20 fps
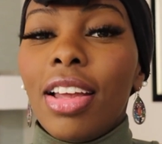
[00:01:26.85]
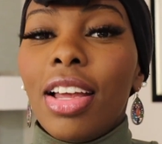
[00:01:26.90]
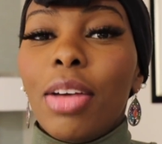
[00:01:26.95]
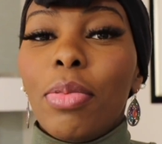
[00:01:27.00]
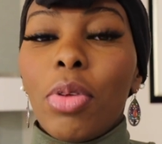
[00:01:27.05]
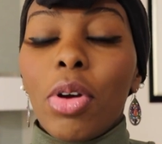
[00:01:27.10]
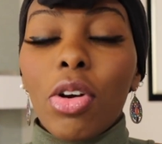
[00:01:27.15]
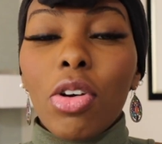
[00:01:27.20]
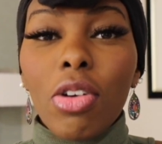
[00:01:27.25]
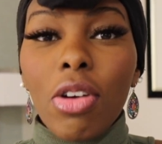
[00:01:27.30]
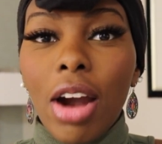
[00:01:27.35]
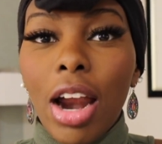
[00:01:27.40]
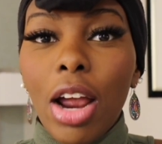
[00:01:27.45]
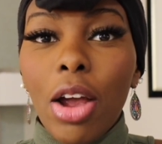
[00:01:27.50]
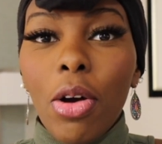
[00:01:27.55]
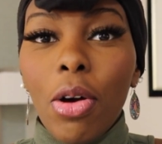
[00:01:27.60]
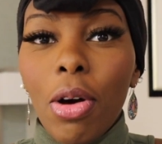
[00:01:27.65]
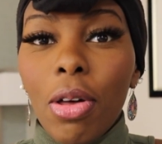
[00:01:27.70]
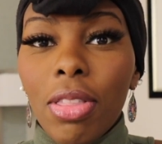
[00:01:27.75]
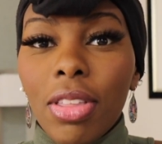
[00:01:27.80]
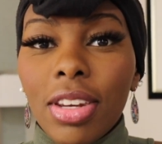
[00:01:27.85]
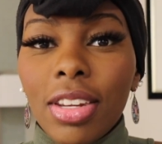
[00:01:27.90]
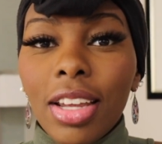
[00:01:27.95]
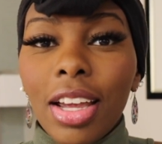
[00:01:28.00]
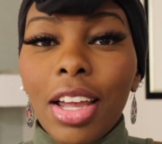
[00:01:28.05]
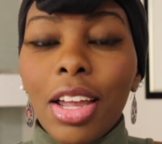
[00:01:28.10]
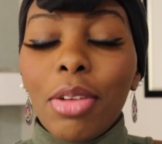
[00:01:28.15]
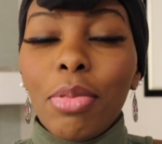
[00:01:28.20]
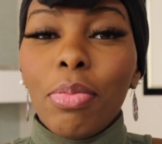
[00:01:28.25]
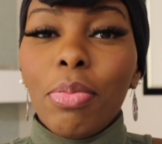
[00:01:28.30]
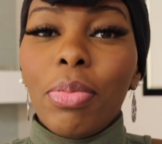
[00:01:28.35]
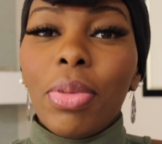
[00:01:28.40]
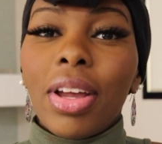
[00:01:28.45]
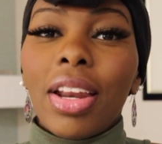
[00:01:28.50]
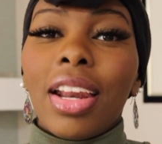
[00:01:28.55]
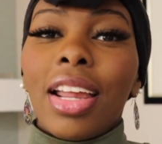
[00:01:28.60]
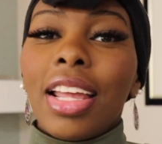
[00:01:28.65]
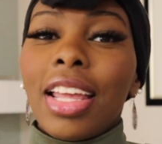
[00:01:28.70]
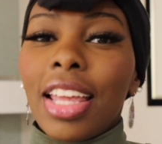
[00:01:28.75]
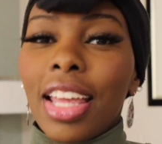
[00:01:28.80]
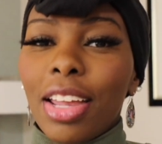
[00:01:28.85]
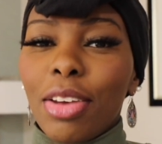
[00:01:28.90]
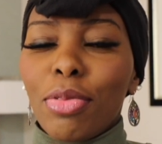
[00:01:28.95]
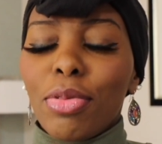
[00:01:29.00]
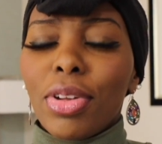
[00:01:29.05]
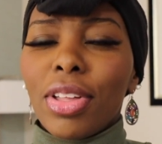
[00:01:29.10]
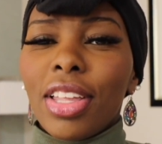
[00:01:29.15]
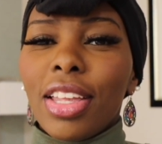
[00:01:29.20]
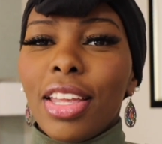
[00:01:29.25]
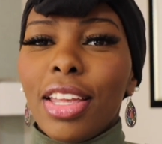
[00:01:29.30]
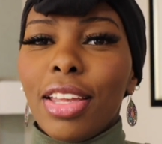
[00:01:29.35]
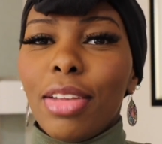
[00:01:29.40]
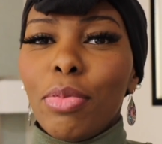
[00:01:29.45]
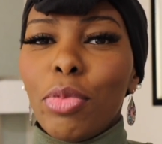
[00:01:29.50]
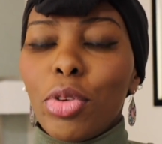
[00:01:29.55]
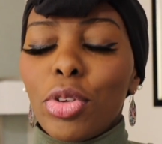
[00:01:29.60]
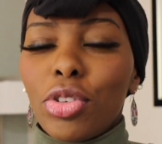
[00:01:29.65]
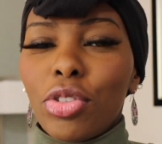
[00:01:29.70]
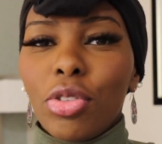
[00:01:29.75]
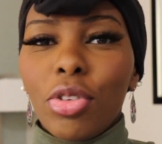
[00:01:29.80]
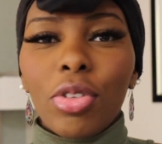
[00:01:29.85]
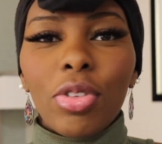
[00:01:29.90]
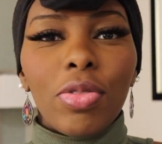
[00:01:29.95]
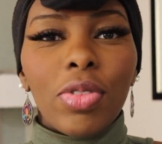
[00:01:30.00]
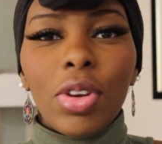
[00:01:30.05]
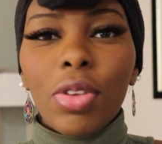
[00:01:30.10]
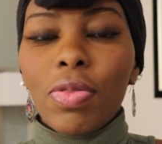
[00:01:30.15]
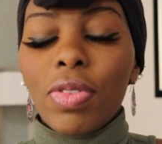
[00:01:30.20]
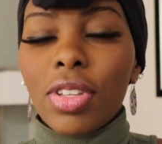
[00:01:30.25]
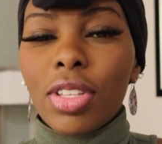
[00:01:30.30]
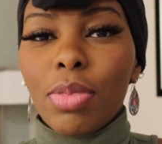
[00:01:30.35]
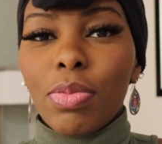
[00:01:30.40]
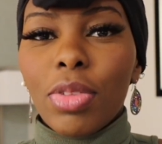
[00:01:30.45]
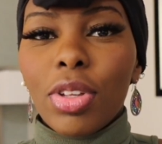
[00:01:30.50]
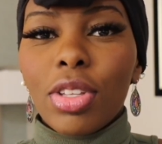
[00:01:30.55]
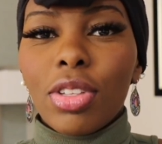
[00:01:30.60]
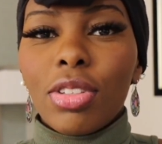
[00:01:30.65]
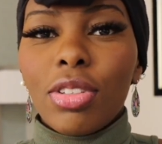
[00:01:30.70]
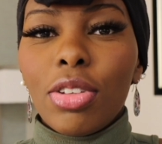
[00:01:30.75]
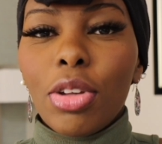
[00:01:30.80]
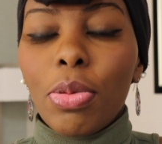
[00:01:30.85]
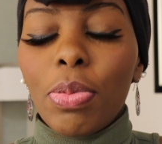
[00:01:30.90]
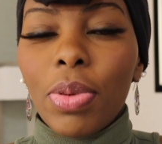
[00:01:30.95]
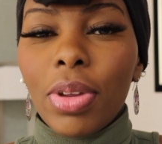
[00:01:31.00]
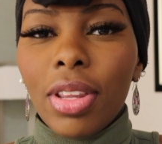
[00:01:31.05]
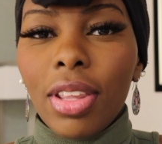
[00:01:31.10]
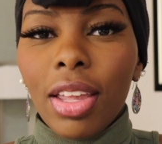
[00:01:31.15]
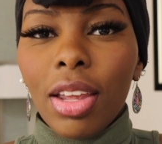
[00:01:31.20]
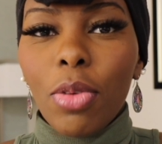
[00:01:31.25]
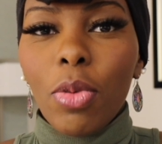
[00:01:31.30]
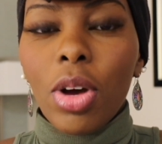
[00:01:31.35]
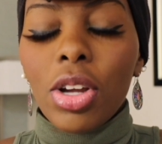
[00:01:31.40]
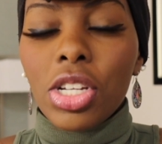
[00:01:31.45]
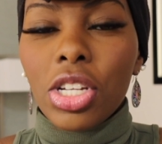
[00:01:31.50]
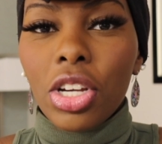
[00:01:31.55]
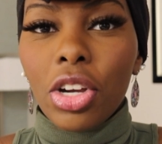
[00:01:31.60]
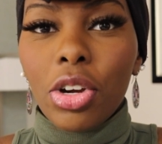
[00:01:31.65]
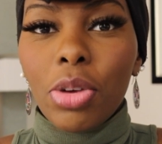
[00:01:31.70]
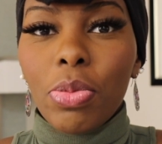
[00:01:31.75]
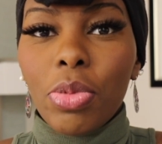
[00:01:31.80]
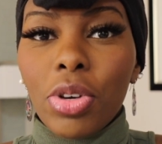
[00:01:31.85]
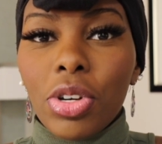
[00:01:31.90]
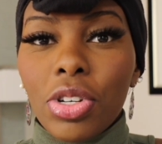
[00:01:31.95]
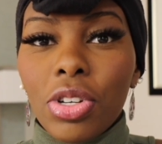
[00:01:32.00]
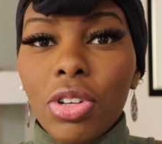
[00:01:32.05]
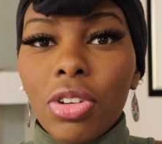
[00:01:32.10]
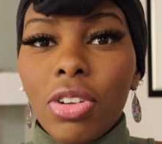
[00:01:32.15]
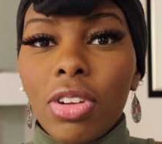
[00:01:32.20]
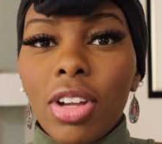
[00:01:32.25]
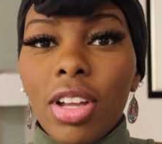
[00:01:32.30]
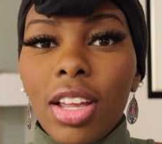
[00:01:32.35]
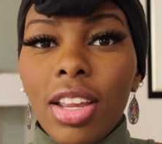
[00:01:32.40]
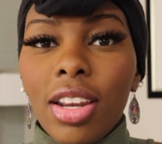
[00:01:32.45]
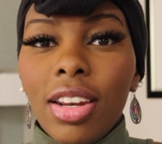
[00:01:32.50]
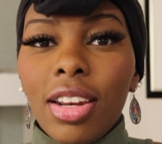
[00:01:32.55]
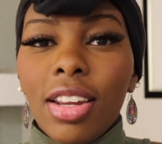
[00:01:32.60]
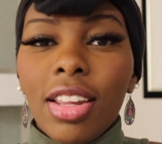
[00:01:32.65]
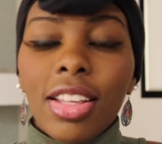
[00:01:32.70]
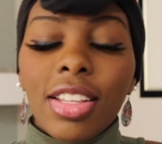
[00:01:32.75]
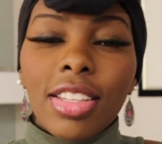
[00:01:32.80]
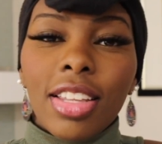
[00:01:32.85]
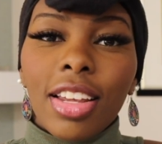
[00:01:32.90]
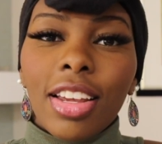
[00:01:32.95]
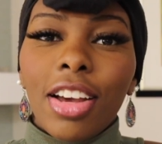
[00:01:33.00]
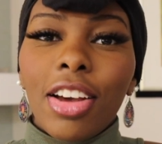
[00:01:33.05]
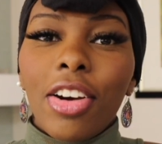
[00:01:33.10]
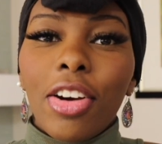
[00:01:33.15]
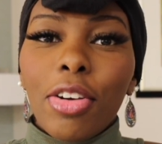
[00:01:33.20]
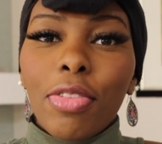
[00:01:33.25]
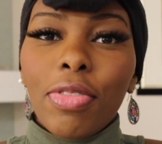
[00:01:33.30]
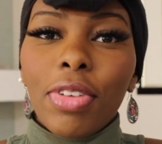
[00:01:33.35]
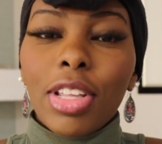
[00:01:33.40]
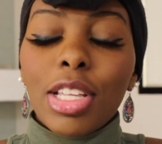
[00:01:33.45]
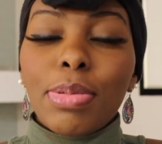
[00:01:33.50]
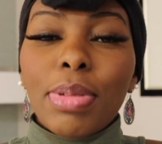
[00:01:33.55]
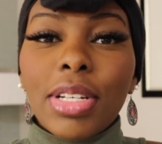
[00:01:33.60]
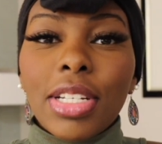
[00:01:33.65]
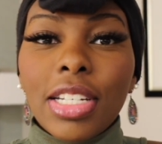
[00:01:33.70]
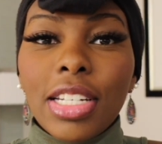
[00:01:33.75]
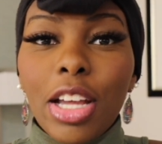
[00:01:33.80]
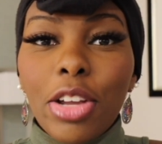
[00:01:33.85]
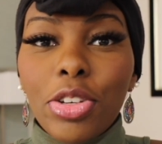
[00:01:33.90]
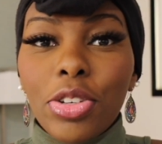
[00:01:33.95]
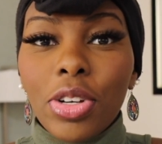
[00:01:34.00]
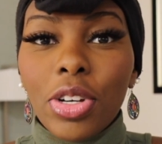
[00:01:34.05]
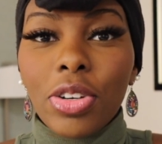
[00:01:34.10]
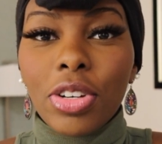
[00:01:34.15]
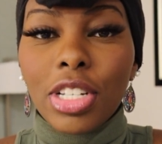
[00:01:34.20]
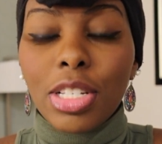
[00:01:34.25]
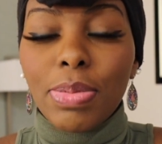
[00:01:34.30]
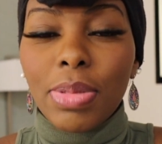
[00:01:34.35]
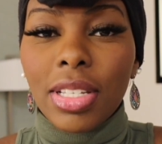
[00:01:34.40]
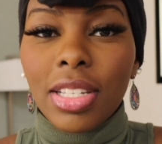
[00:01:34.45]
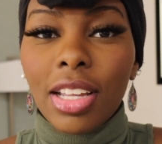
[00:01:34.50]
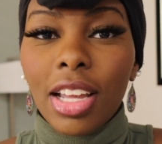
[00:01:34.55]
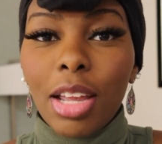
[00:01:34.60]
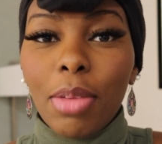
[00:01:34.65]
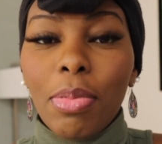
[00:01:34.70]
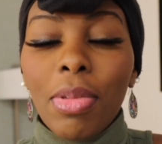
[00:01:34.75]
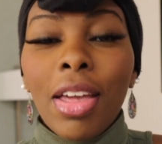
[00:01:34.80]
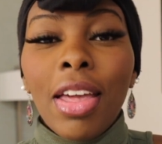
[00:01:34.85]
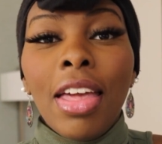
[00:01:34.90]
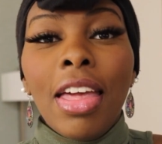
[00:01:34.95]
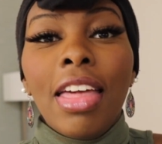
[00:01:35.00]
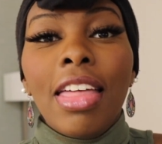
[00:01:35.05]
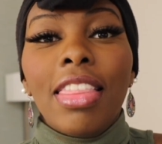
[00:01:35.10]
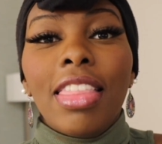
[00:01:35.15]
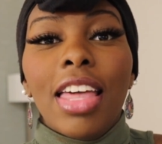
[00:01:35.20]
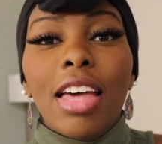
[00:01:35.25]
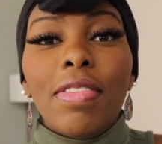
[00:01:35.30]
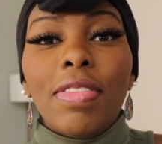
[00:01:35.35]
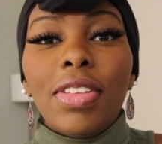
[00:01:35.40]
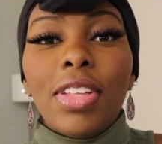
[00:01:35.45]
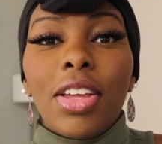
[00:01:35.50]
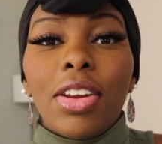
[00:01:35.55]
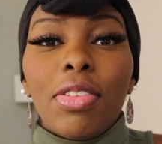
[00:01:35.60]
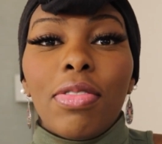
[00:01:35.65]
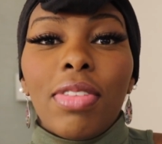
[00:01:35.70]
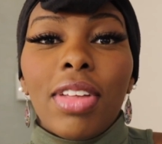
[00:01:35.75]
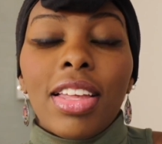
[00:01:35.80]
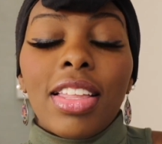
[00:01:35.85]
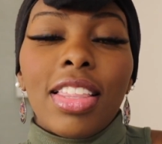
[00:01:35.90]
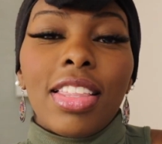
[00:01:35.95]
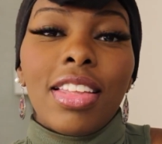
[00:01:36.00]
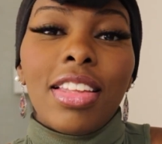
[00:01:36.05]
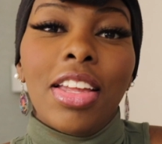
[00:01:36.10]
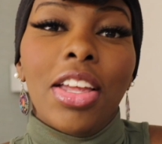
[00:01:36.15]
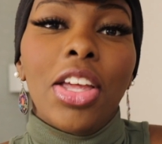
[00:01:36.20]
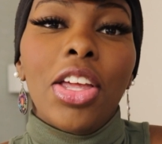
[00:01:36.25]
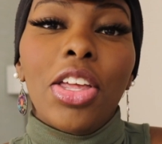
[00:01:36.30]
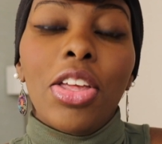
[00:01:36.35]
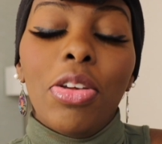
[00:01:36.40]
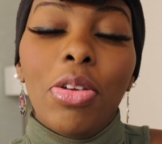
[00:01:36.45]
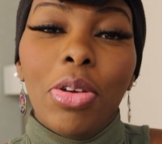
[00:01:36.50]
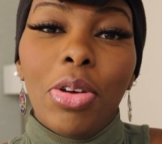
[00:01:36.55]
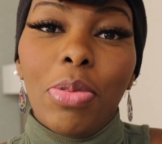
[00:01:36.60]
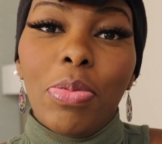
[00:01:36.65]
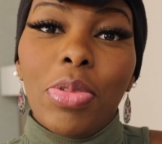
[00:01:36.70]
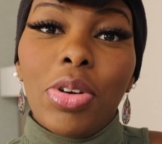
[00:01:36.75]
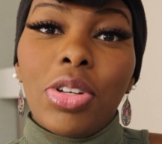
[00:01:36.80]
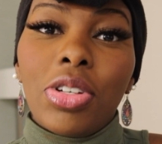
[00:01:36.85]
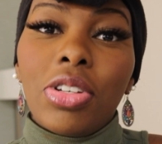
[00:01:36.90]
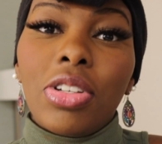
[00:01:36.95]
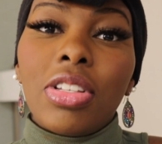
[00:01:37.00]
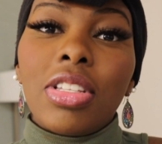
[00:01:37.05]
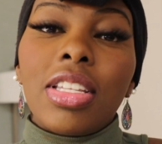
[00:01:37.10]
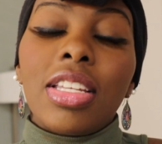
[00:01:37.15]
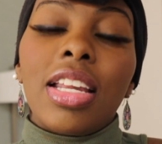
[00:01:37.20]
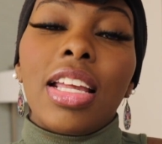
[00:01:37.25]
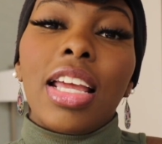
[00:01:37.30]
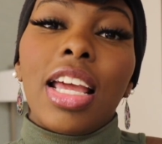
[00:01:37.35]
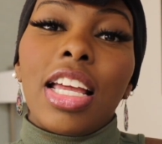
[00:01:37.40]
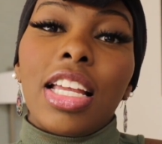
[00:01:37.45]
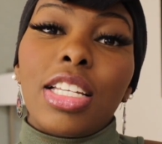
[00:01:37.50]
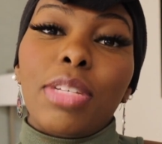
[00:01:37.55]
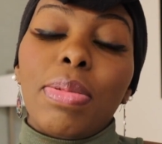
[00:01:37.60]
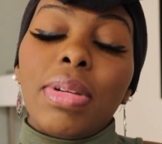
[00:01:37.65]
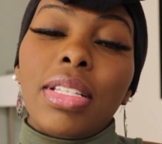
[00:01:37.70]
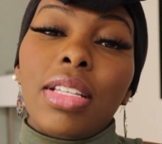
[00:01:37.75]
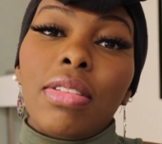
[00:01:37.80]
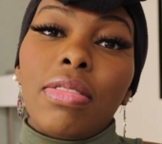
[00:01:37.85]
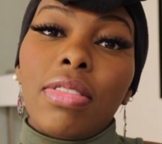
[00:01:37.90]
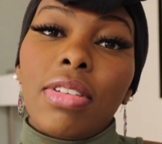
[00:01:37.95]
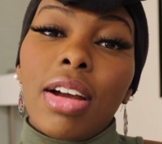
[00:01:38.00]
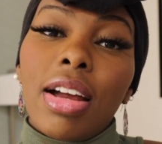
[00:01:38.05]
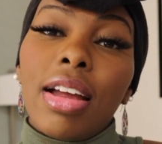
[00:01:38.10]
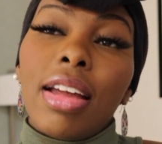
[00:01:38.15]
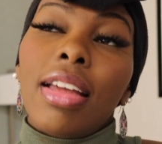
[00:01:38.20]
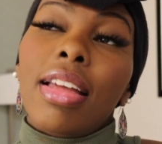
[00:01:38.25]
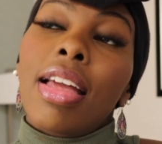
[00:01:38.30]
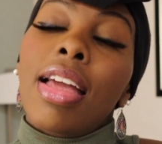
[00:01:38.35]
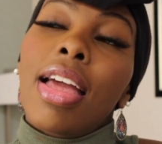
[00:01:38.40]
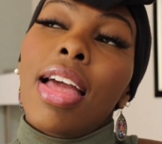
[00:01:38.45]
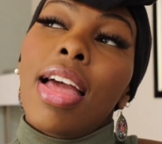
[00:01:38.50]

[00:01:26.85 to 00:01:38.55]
I'm not crying all the time, but I get really emotional even if it's something stupid, like watching a commercial and it's like a heartfelt, especially now during Christmas time. They have a lot of like cute commercials and I catch myself crying.